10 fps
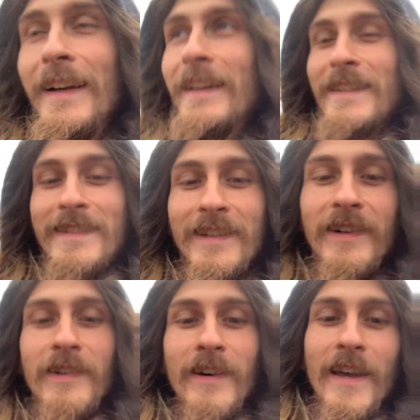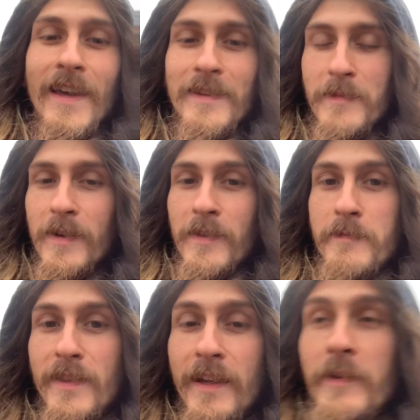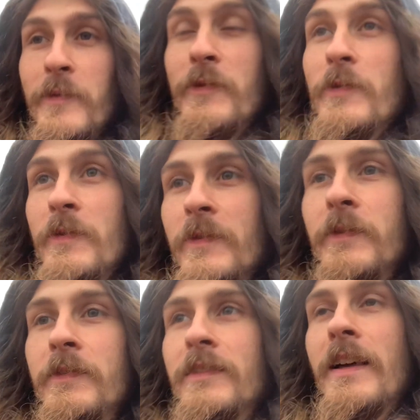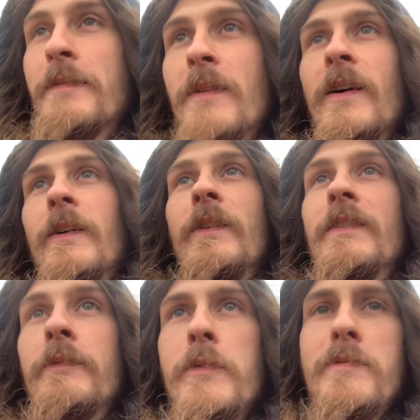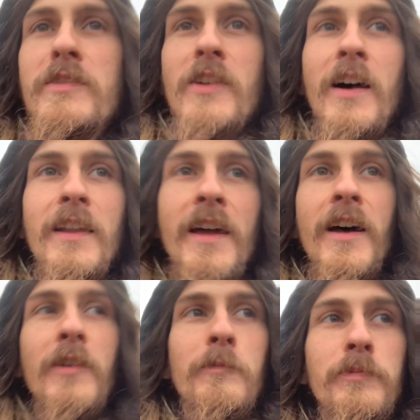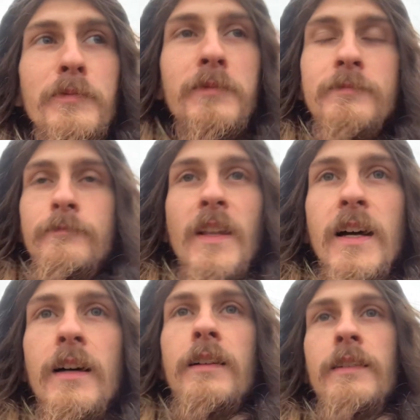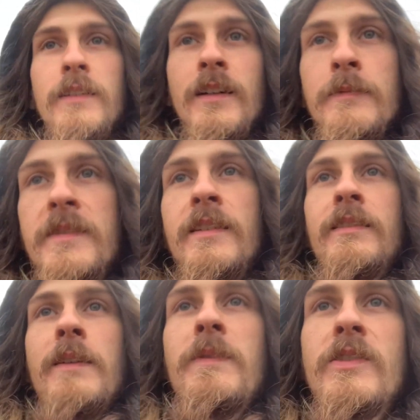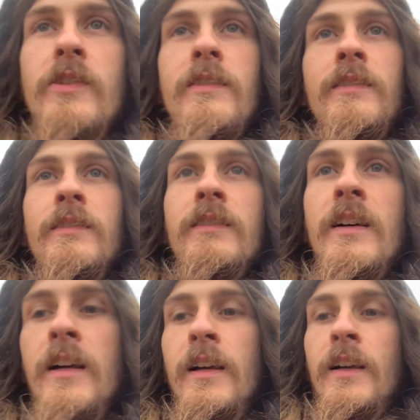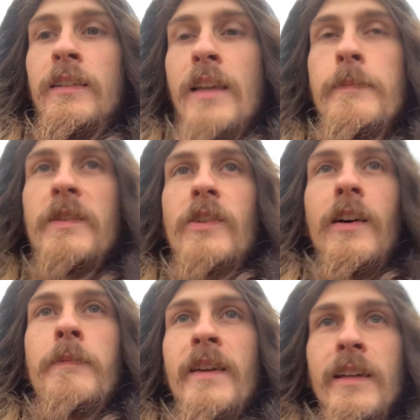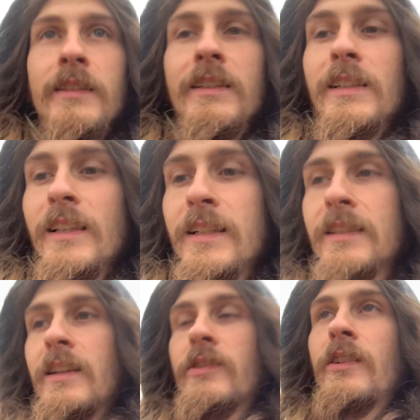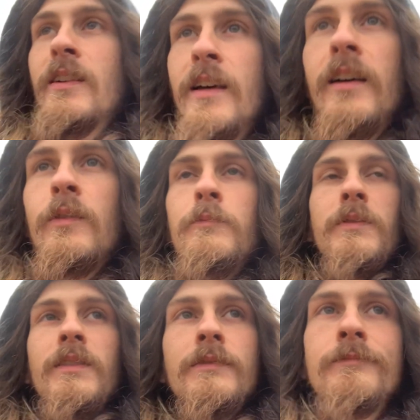it's a whole act, bro. They be like, ooh, like, bro, we be trying to help. Nah, you know what I'm saying? They be trying to, they be trying to make it look like they trying to help, but